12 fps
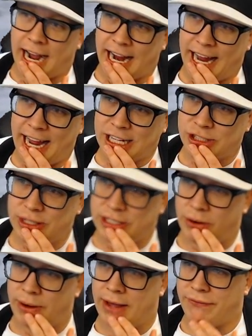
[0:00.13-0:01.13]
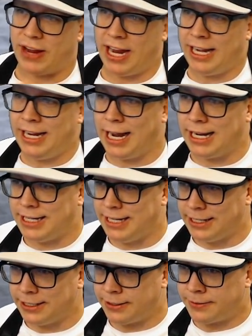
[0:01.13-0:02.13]
I actually don't have any
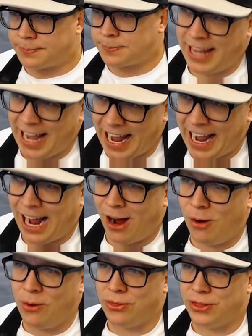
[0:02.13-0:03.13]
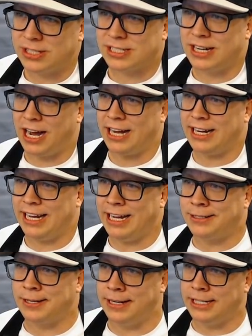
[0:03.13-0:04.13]
idea how this got
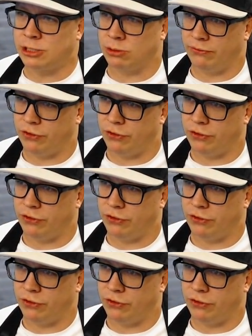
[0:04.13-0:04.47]
into Ninja